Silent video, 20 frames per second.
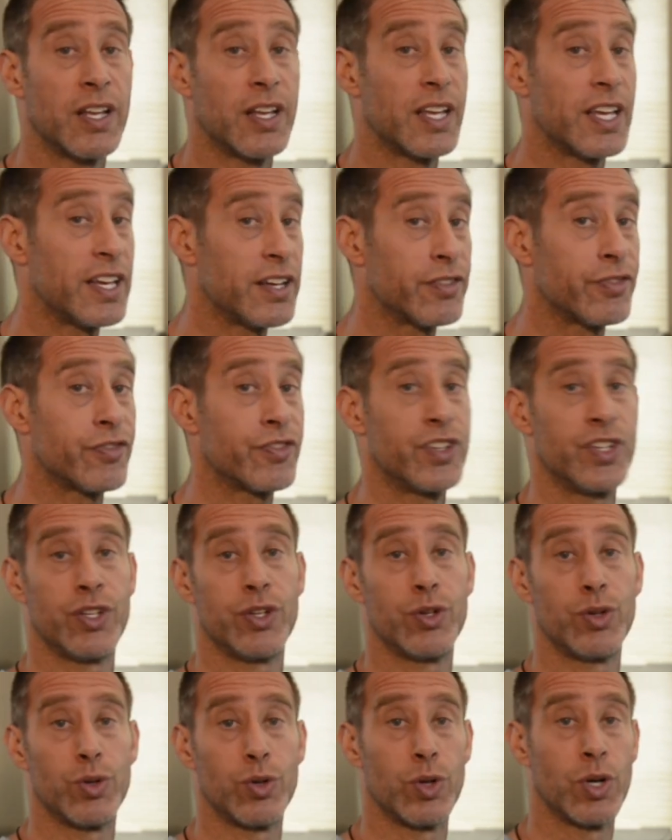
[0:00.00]
If
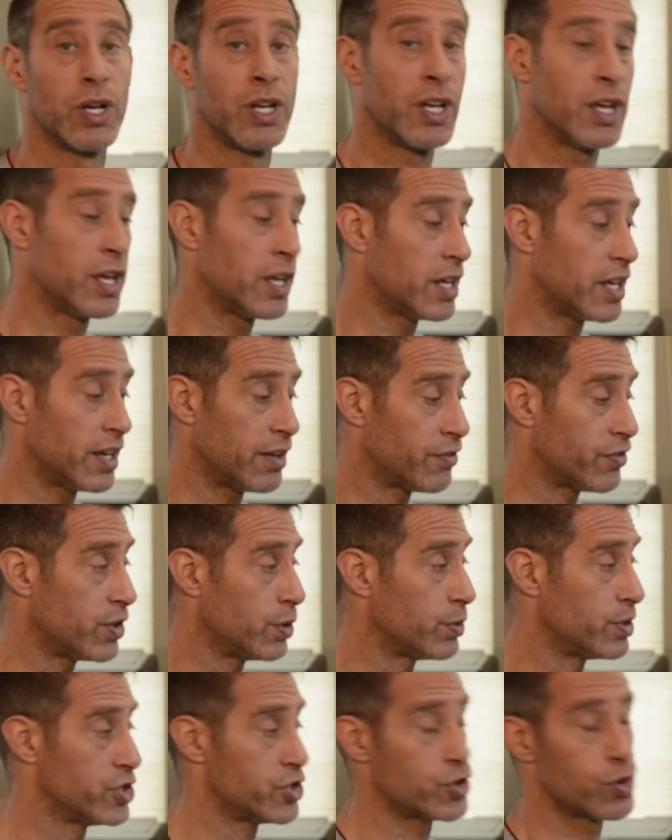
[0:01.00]
you
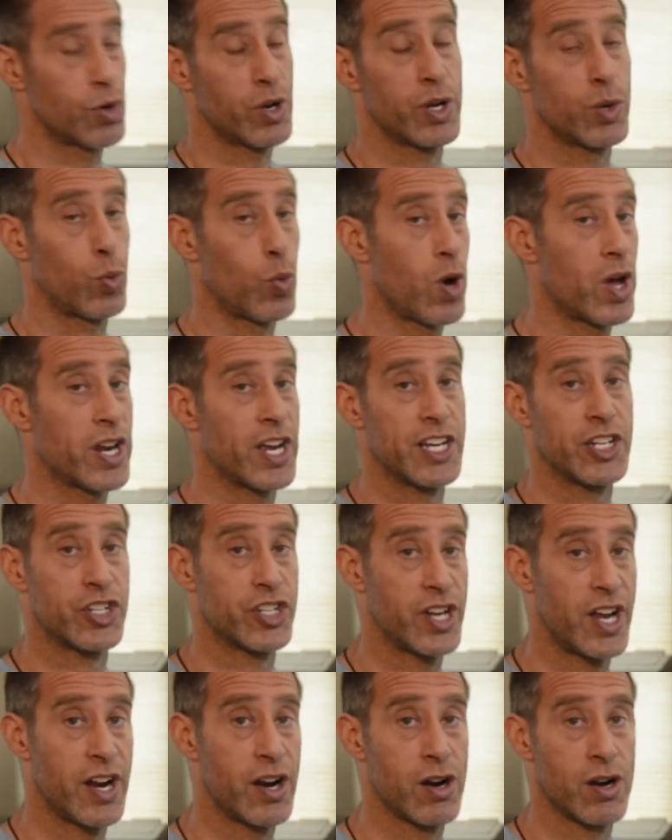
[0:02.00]
enjoy what I
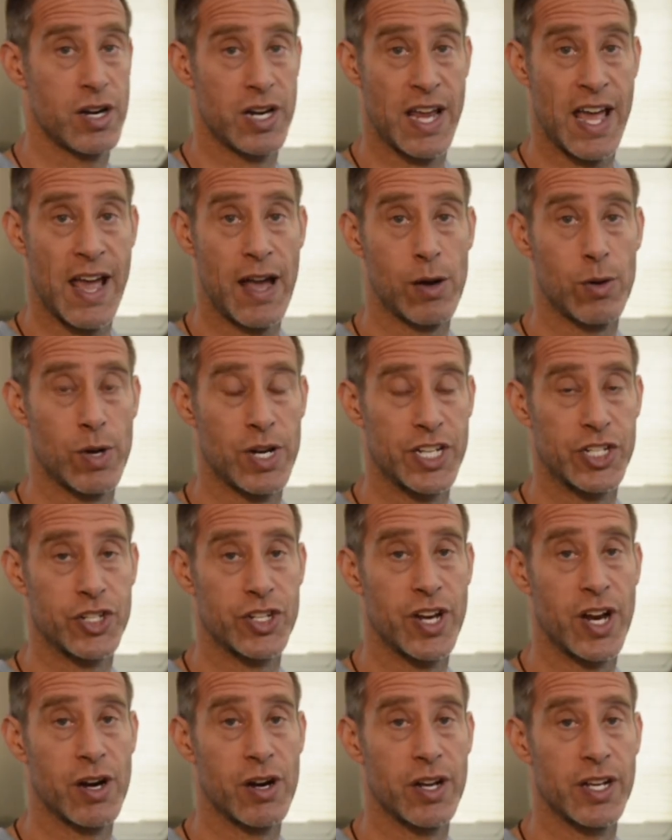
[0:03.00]
share and how I
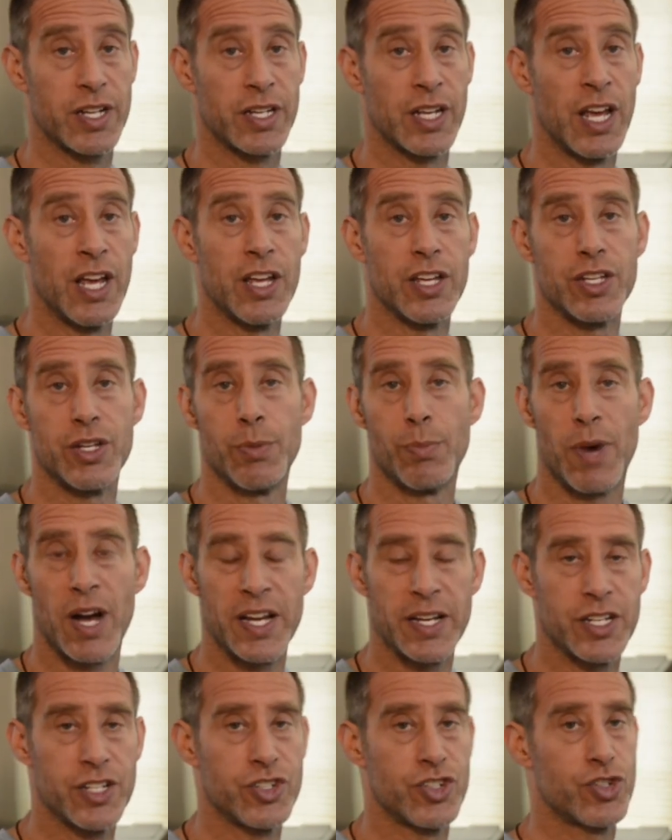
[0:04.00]
share it, you
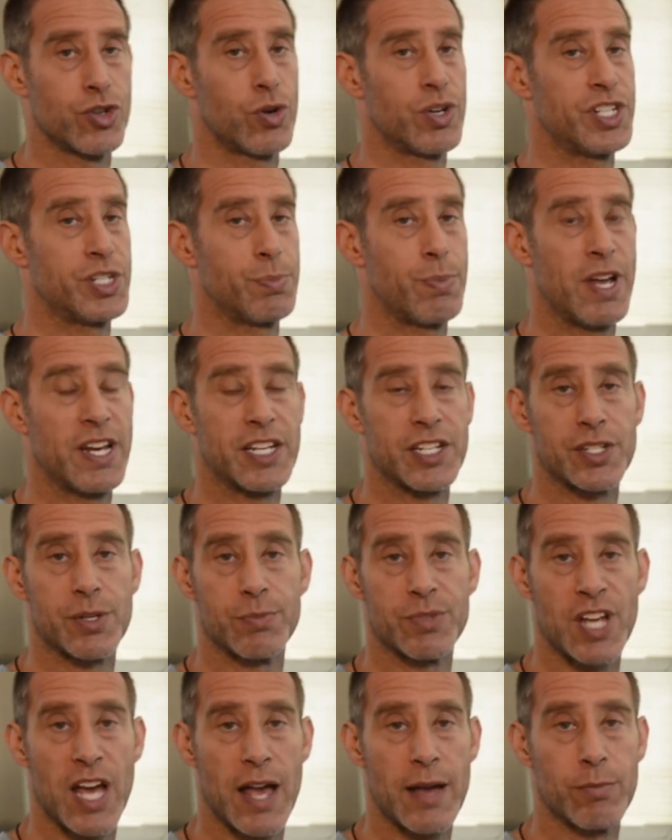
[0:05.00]
might enjoy spending some
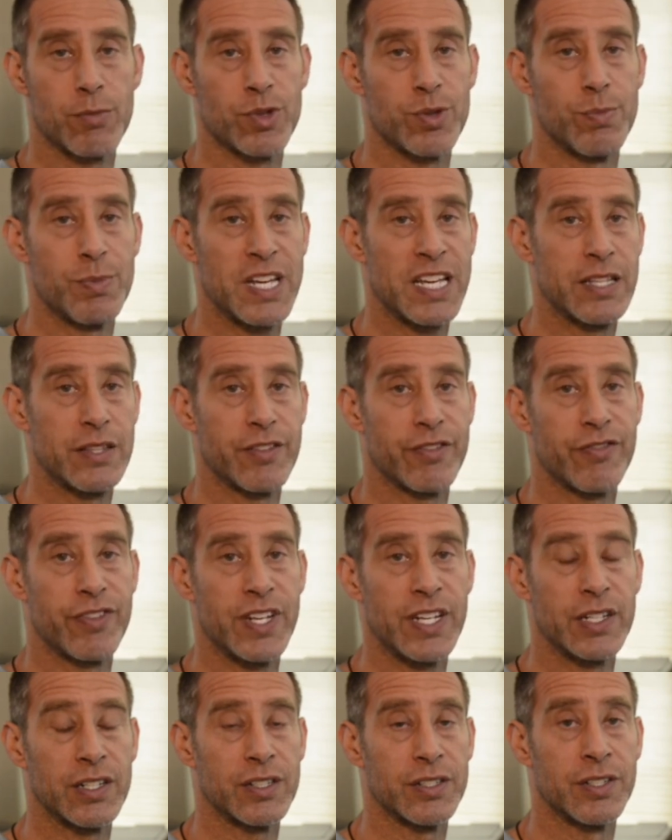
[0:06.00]
time with me in the
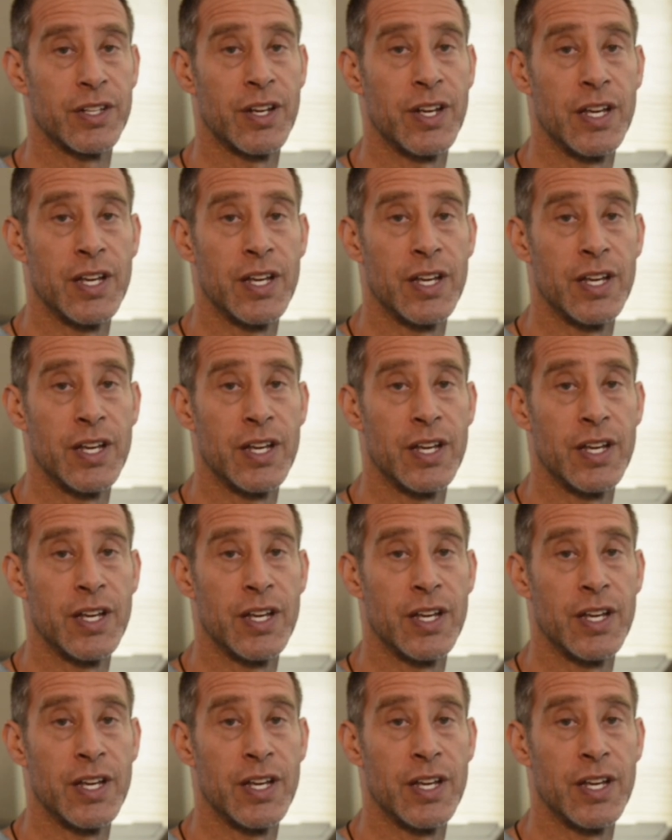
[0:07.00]
field.